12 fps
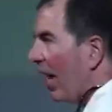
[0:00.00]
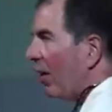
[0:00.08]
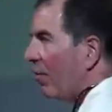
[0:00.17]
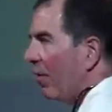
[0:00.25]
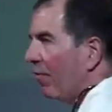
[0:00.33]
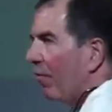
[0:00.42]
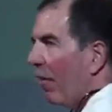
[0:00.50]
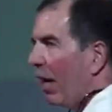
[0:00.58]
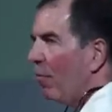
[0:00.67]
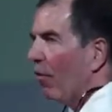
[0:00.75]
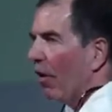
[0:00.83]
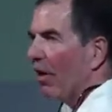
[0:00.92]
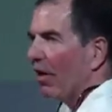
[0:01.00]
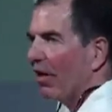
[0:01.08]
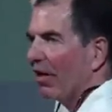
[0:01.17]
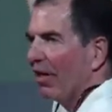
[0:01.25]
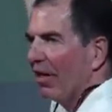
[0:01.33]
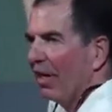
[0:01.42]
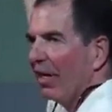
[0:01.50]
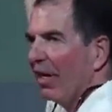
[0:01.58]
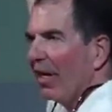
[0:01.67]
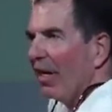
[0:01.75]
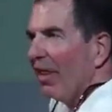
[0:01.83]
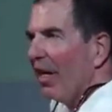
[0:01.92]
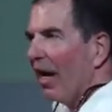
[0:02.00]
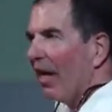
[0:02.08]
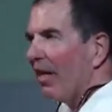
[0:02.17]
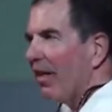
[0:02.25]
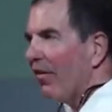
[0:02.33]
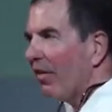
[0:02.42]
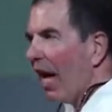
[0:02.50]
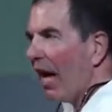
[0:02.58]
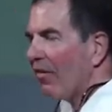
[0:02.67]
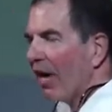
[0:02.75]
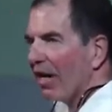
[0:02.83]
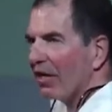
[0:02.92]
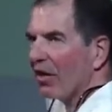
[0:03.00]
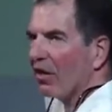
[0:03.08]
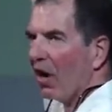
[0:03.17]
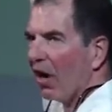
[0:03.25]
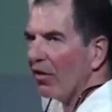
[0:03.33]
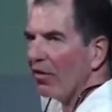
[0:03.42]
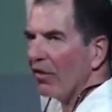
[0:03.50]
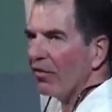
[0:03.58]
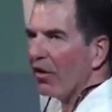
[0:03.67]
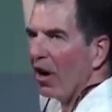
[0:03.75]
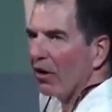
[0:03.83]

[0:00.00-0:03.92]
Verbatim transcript: management framework that this guy's got the largest